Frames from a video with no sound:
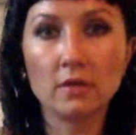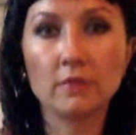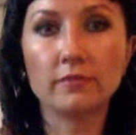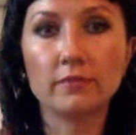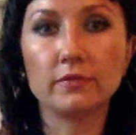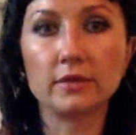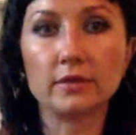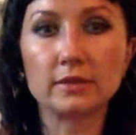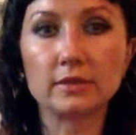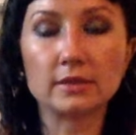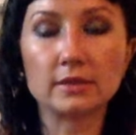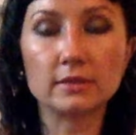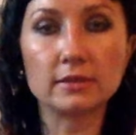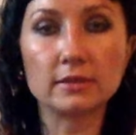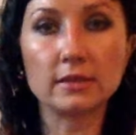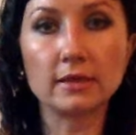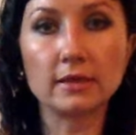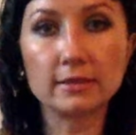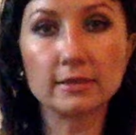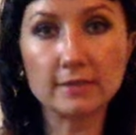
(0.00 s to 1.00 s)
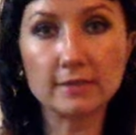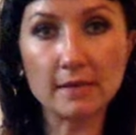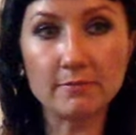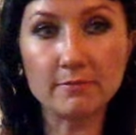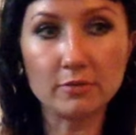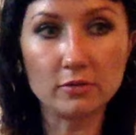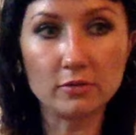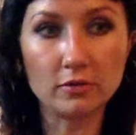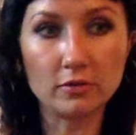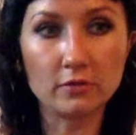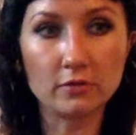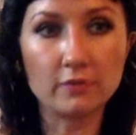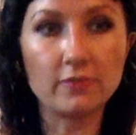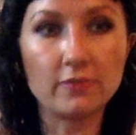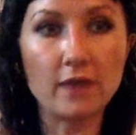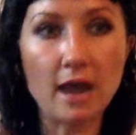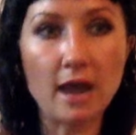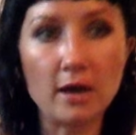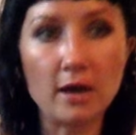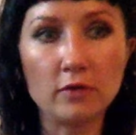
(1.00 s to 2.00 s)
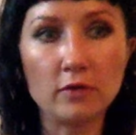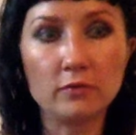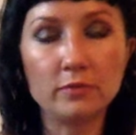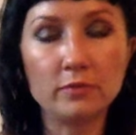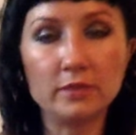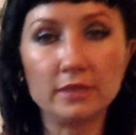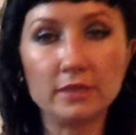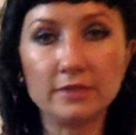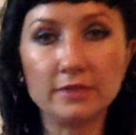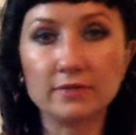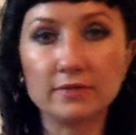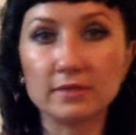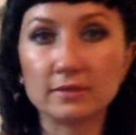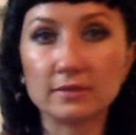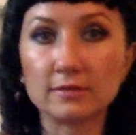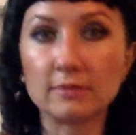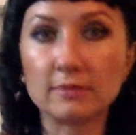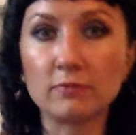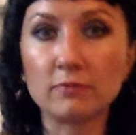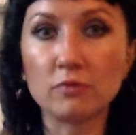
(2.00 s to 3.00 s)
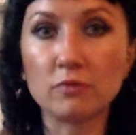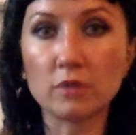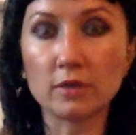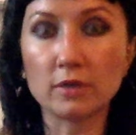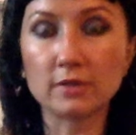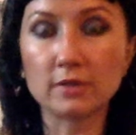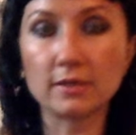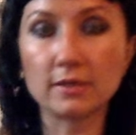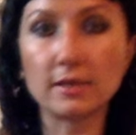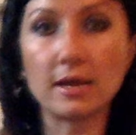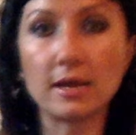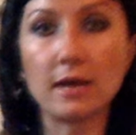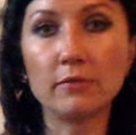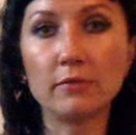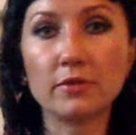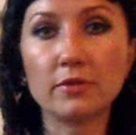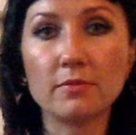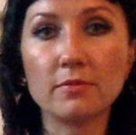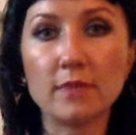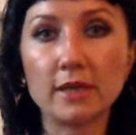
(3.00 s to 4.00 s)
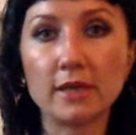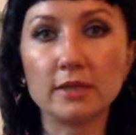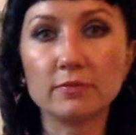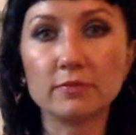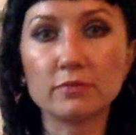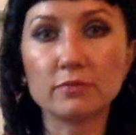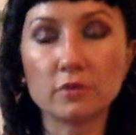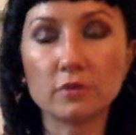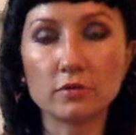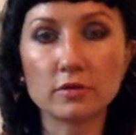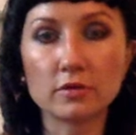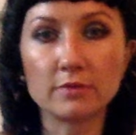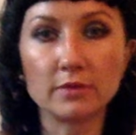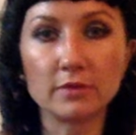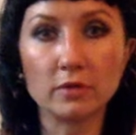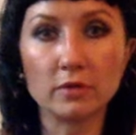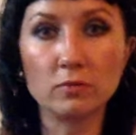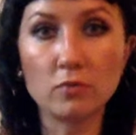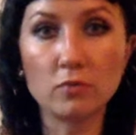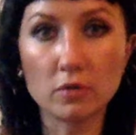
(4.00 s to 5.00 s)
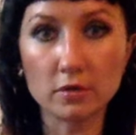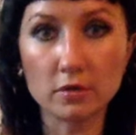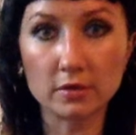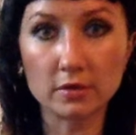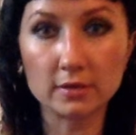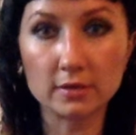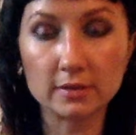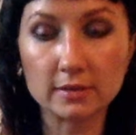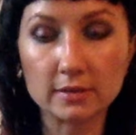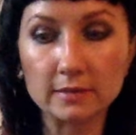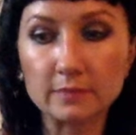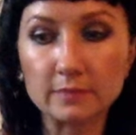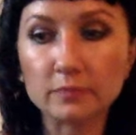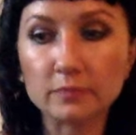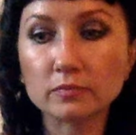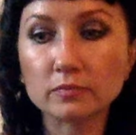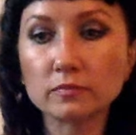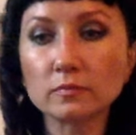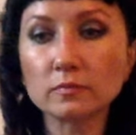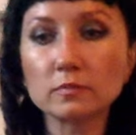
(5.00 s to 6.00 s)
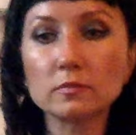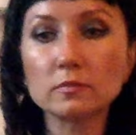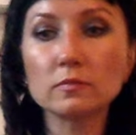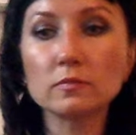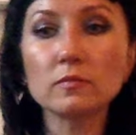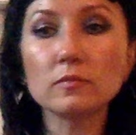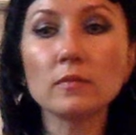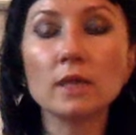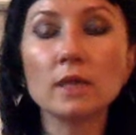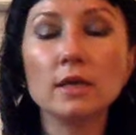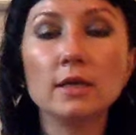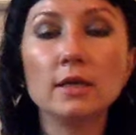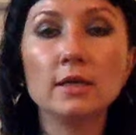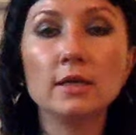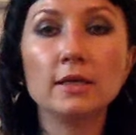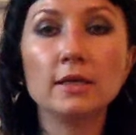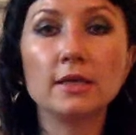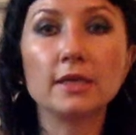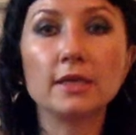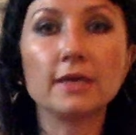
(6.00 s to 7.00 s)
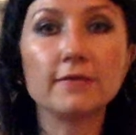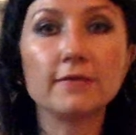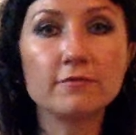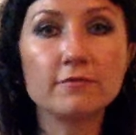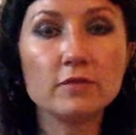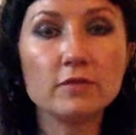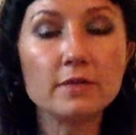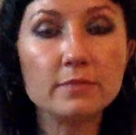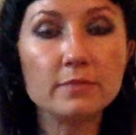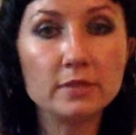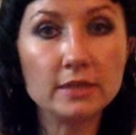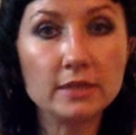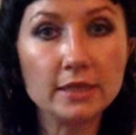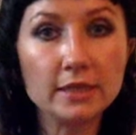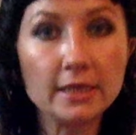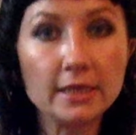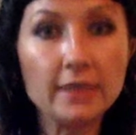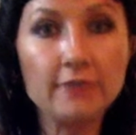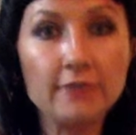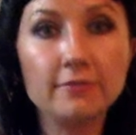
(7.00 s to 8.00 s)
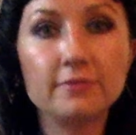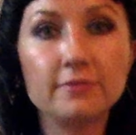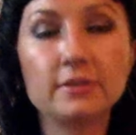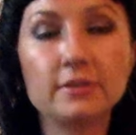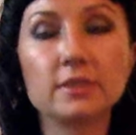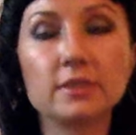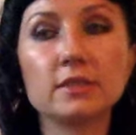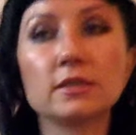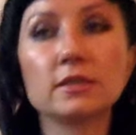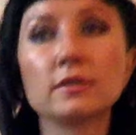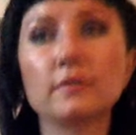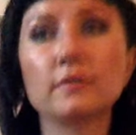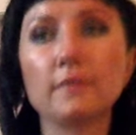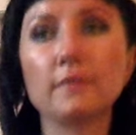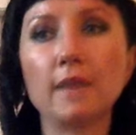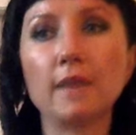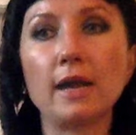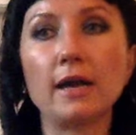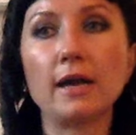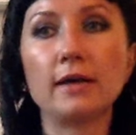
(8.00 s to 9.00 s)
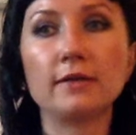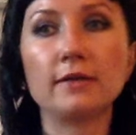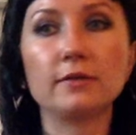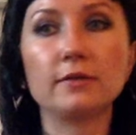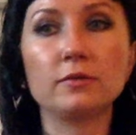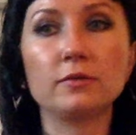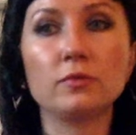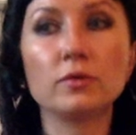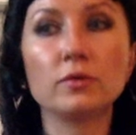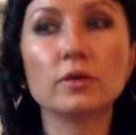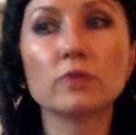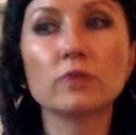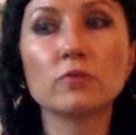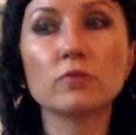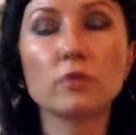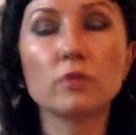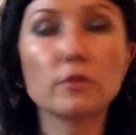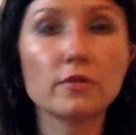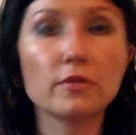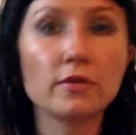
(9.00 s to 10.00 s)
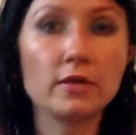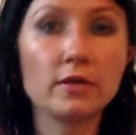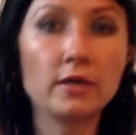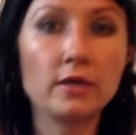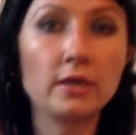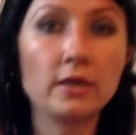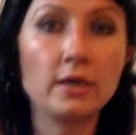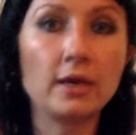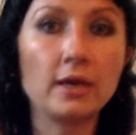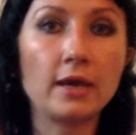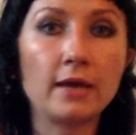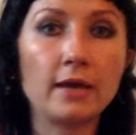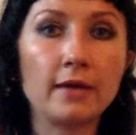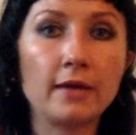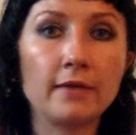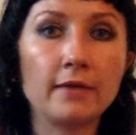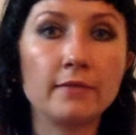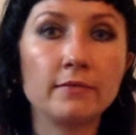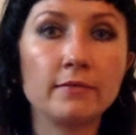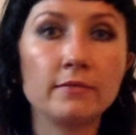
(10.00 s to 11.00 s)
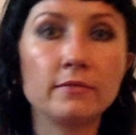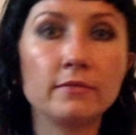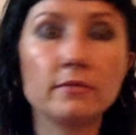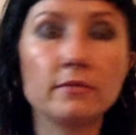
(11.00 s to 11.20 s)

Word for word: this is an example of how belief system works and how the mind programming works. If we believed that we're worthy and